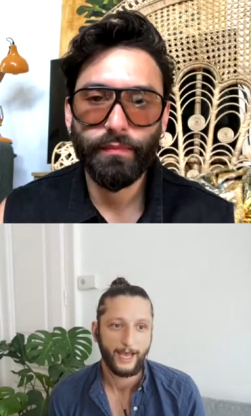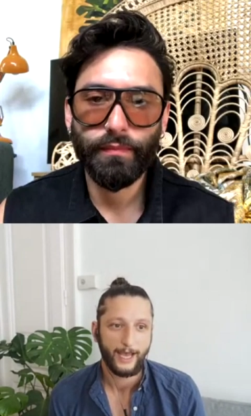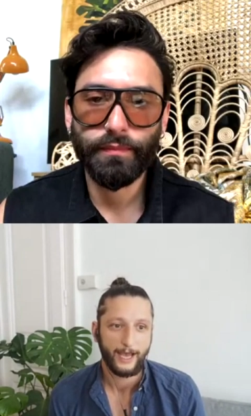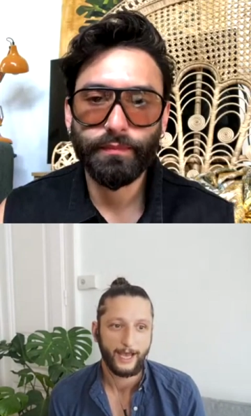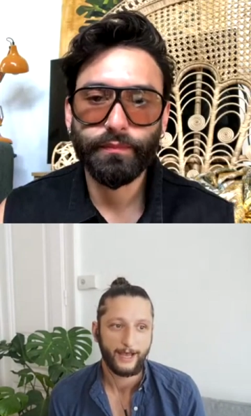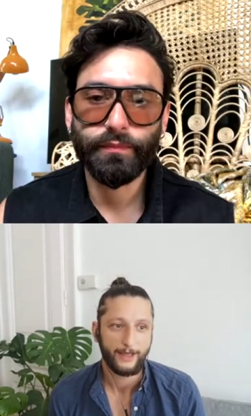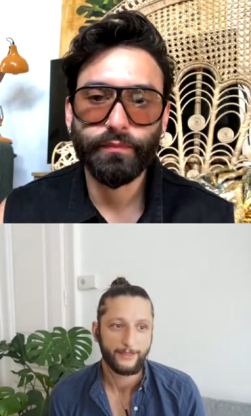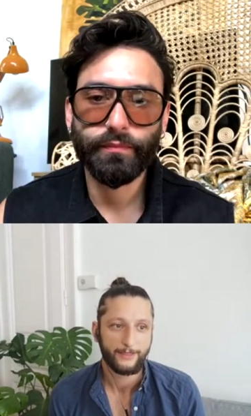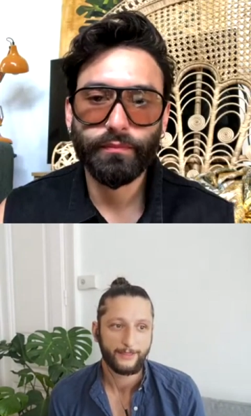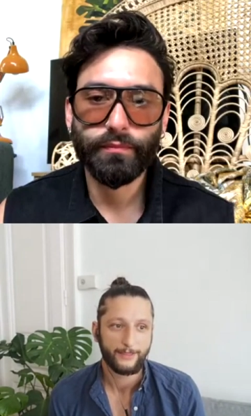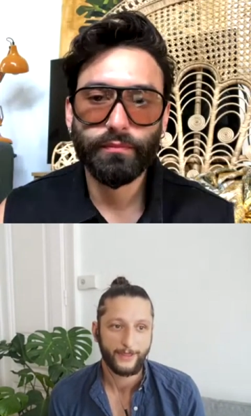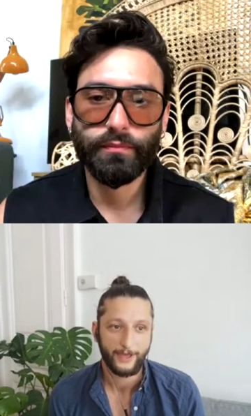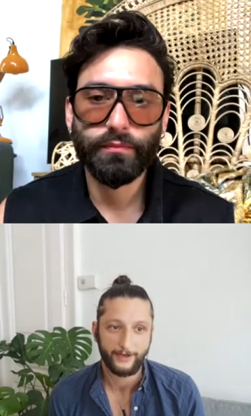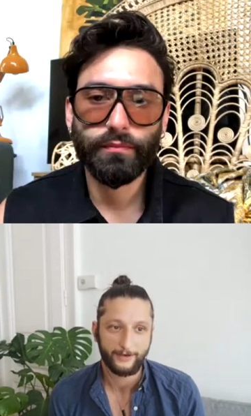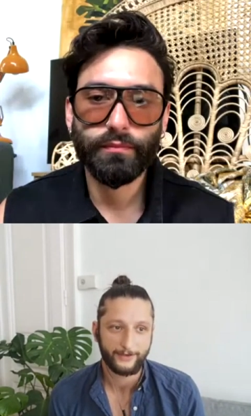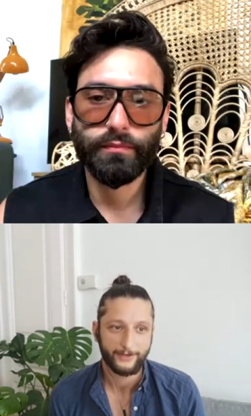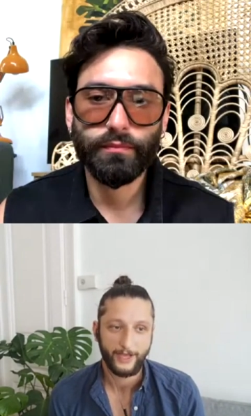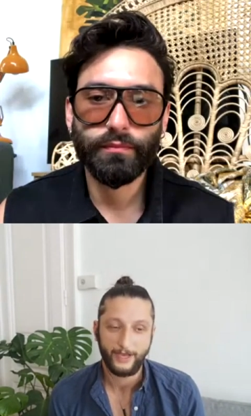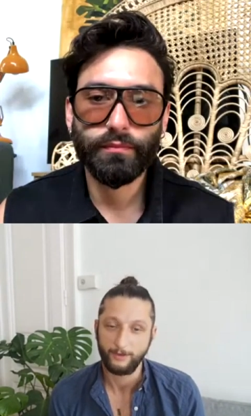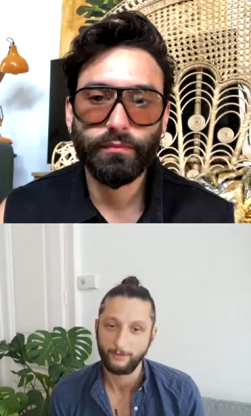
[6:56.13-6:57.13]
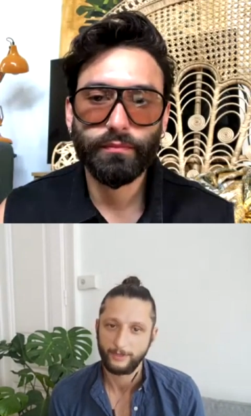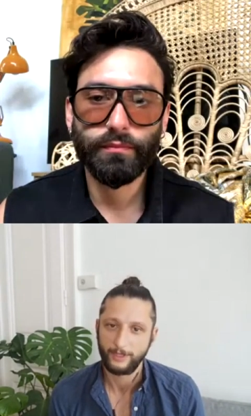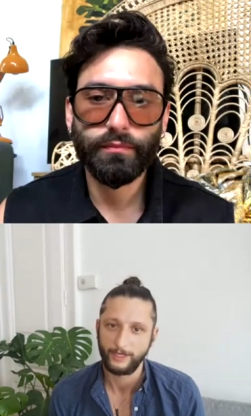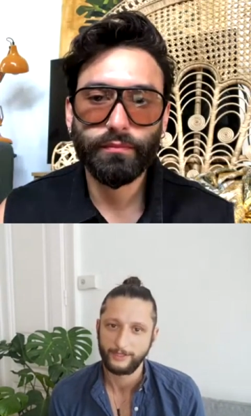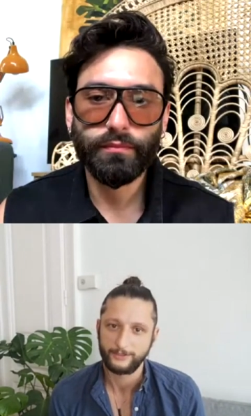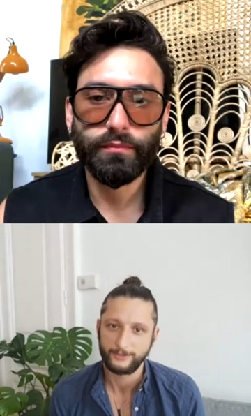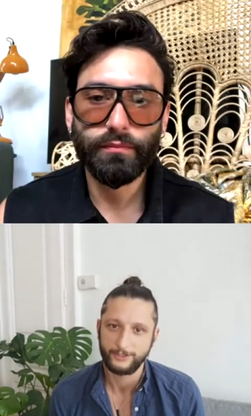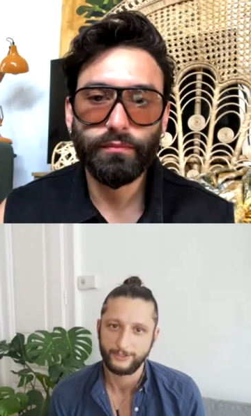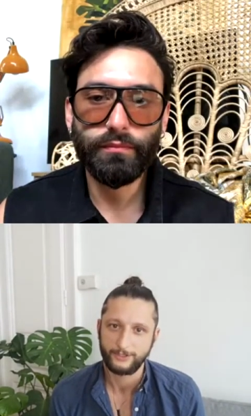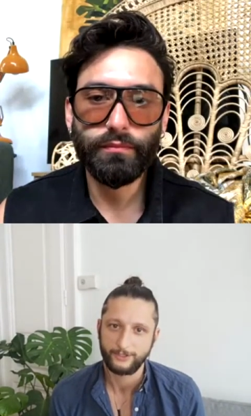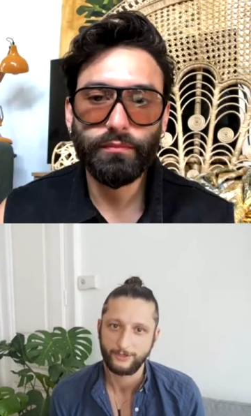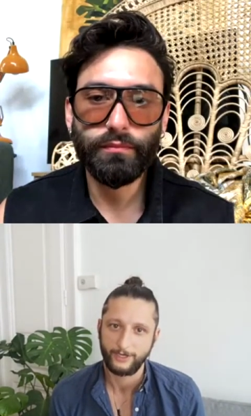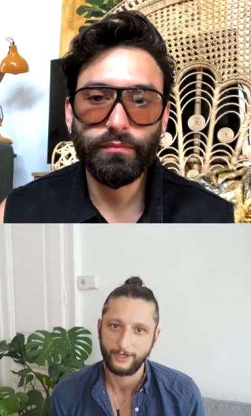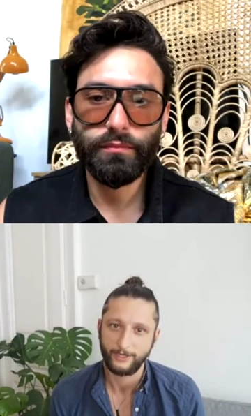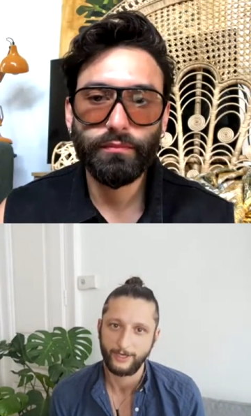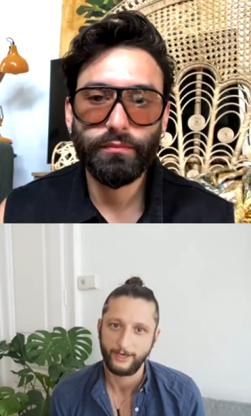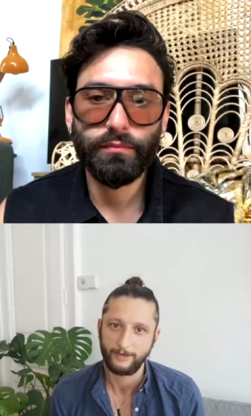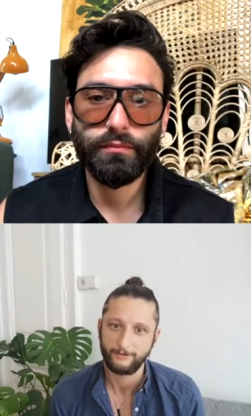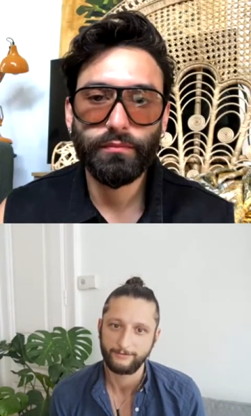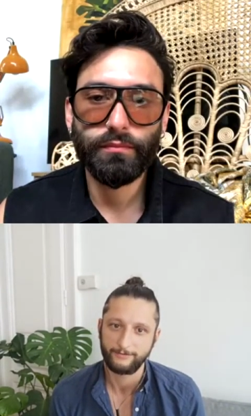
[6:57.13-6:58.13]
Speaker 1: And then, yeah, we'll just
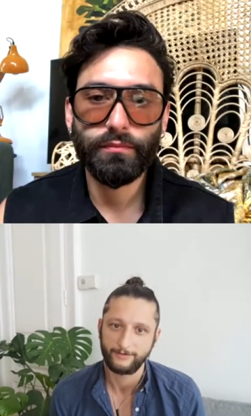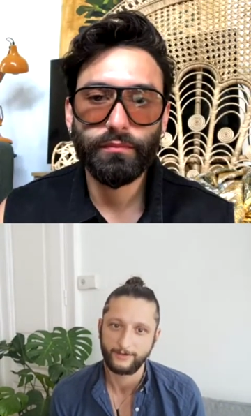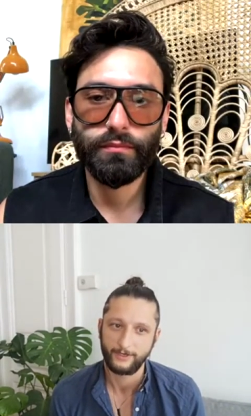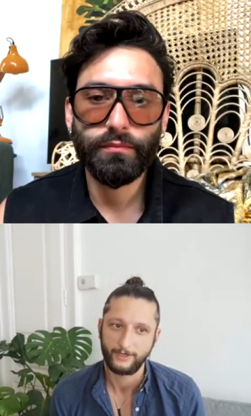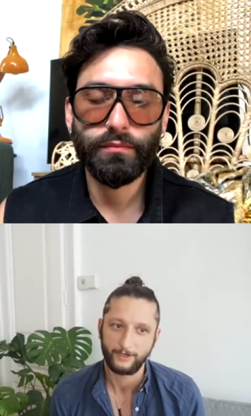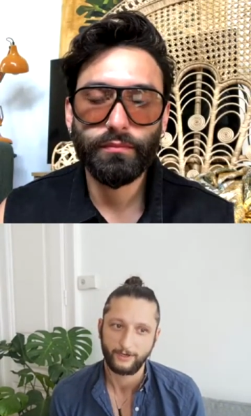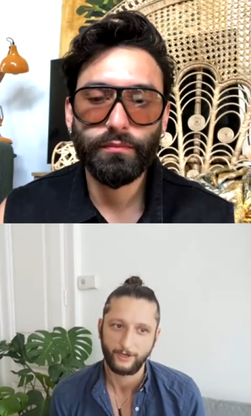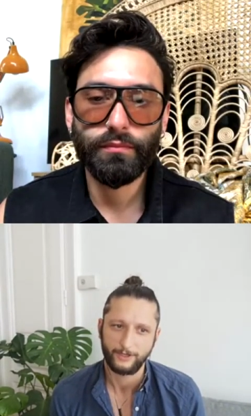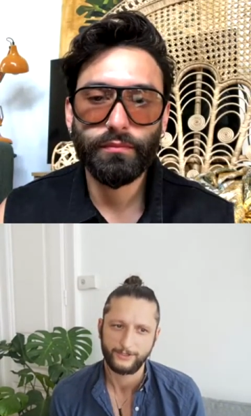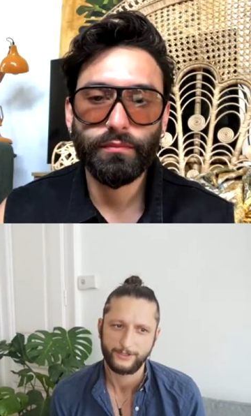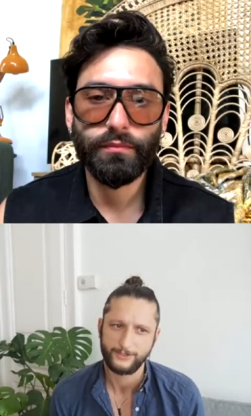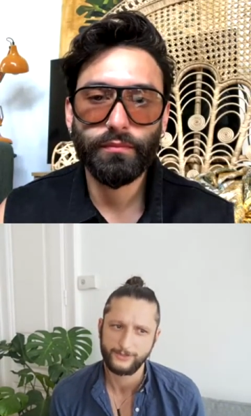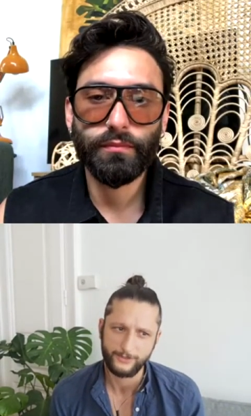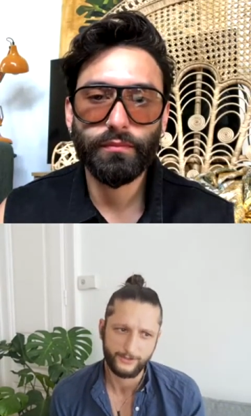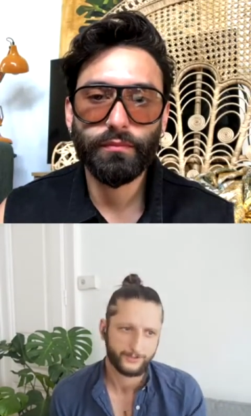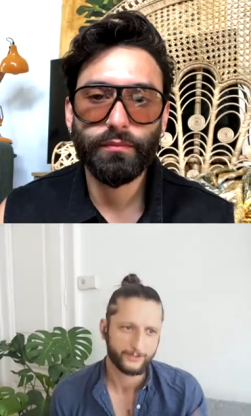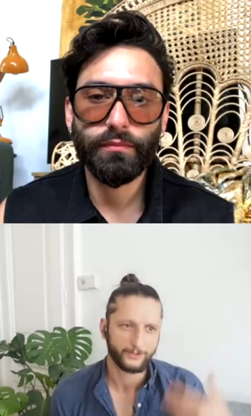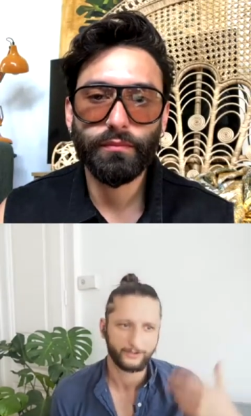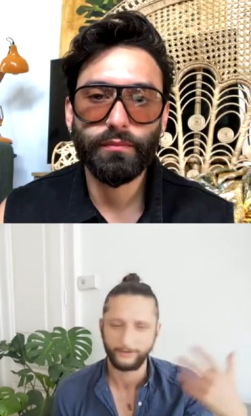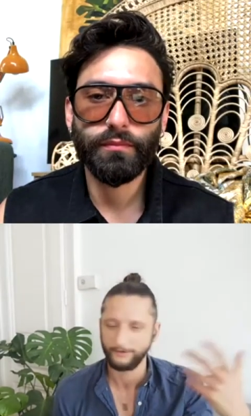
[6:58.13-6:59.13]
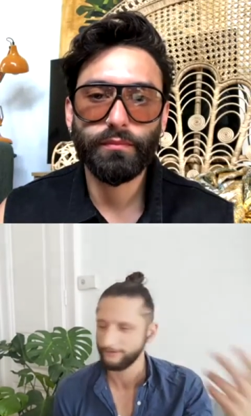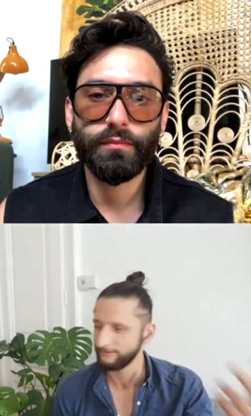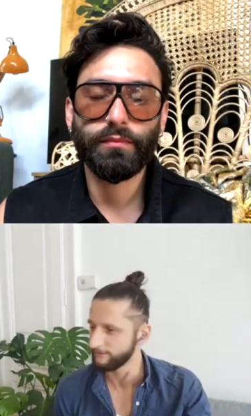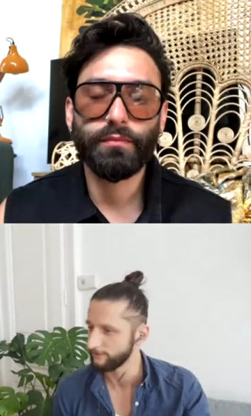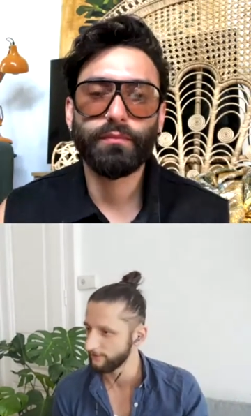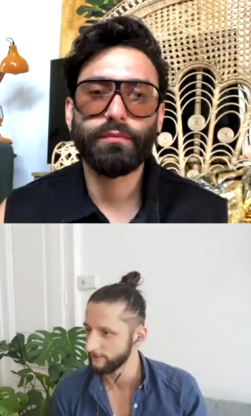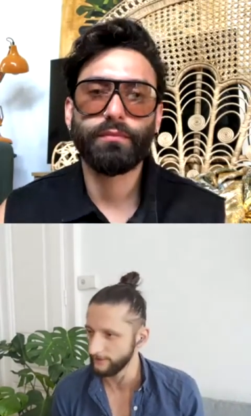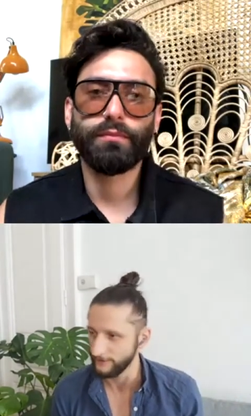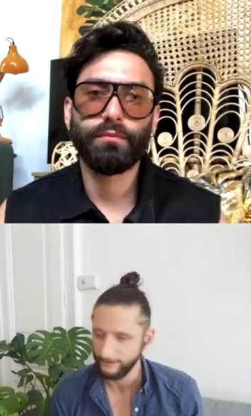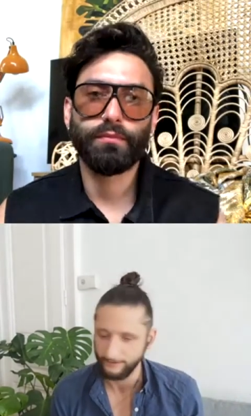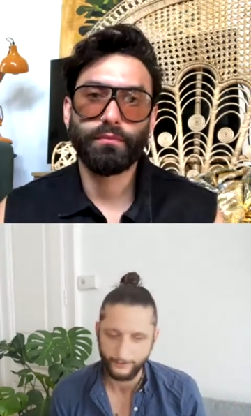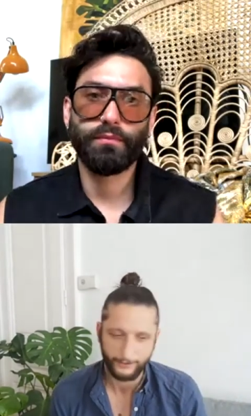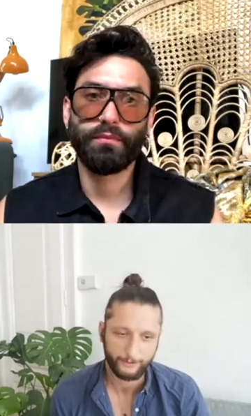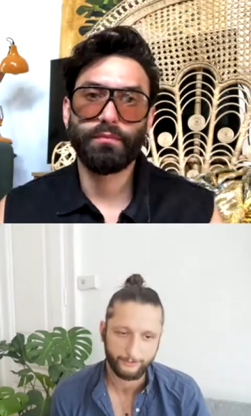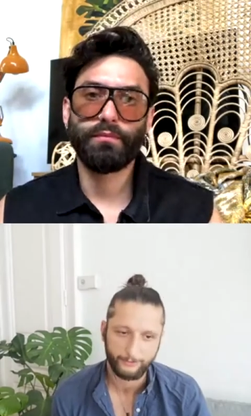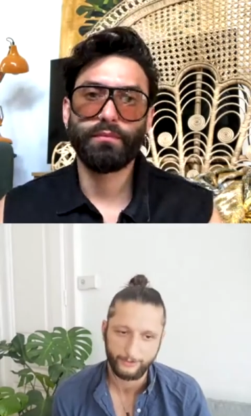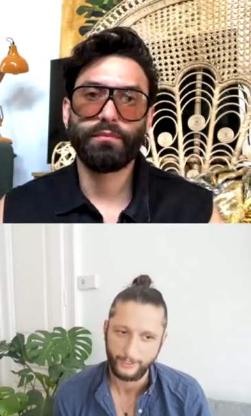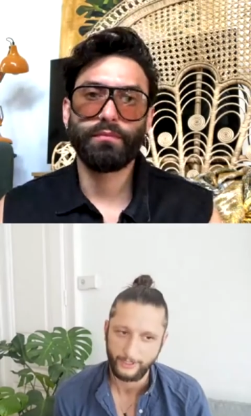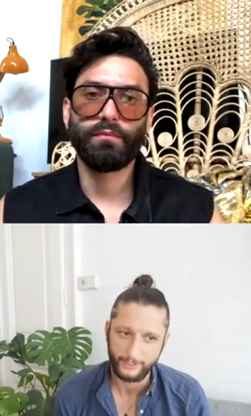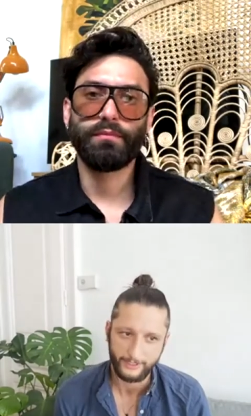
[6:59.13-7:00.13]
try to have uh, concerts, looking for E
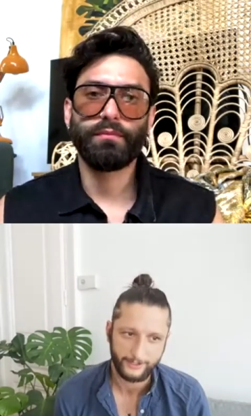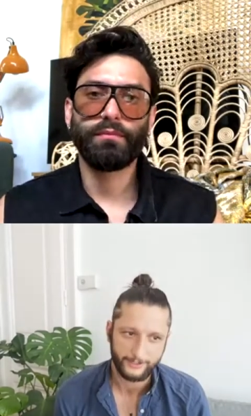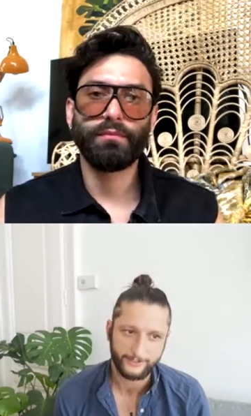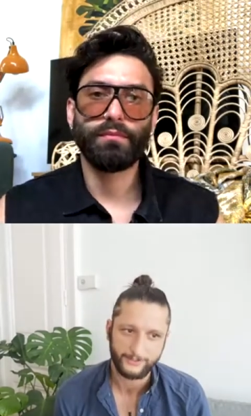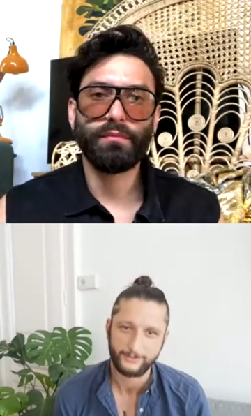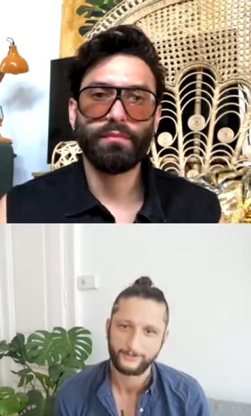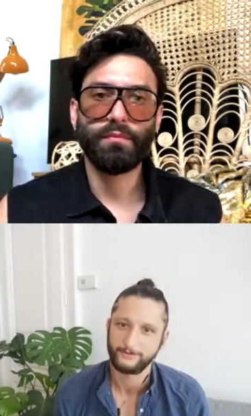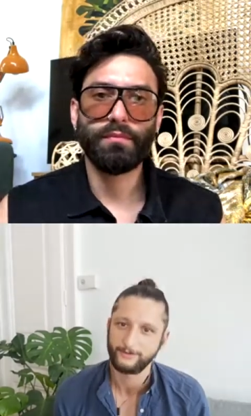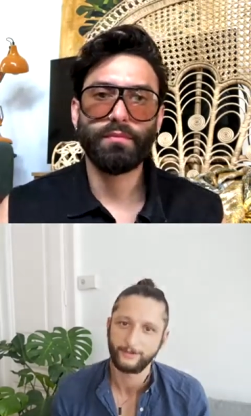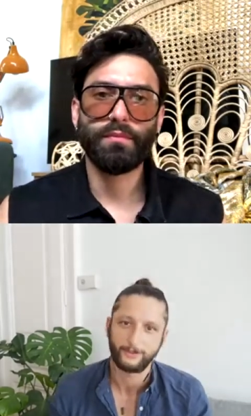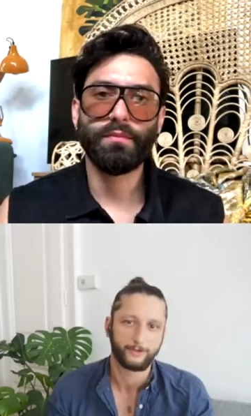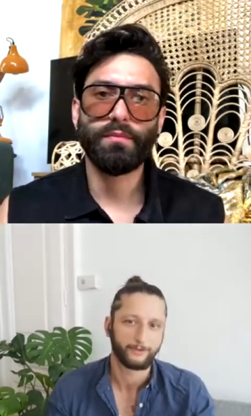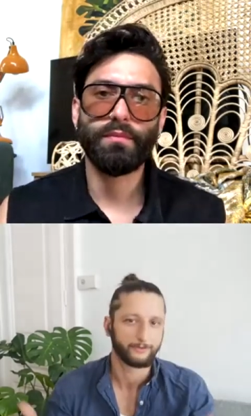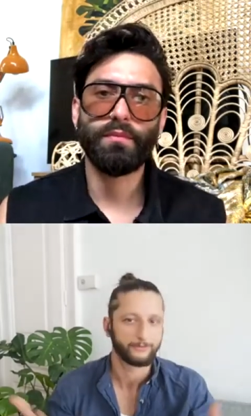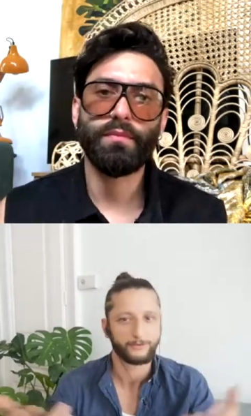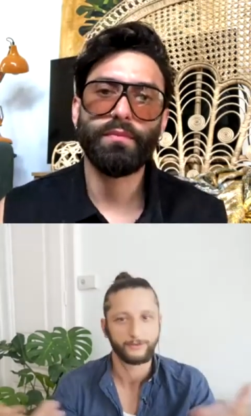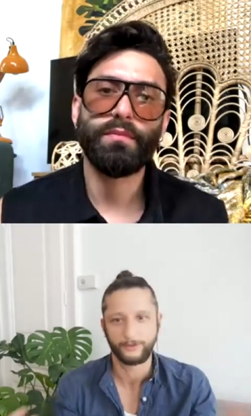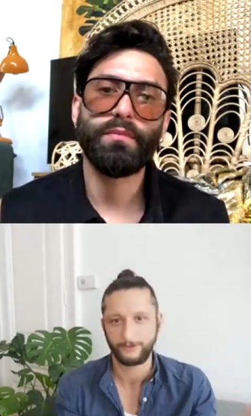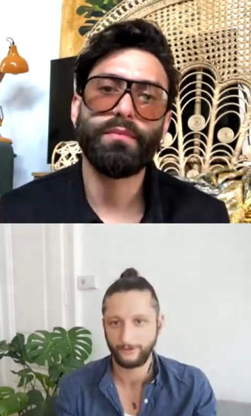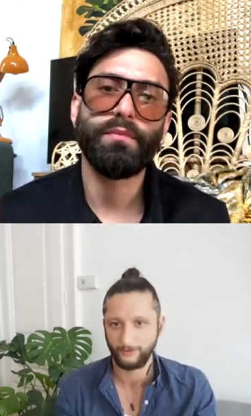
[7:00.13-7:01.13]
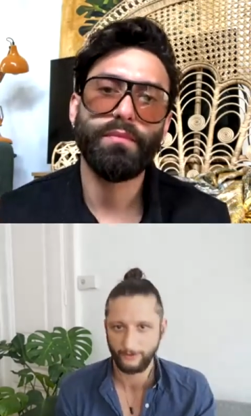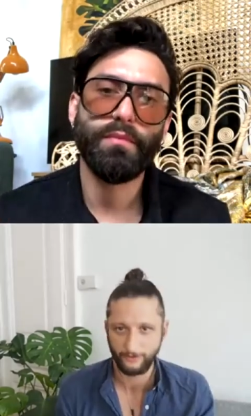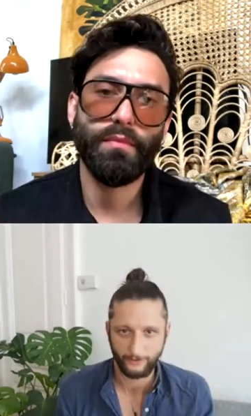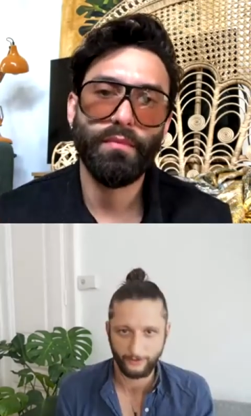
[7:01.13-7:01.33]
P release, you know, the,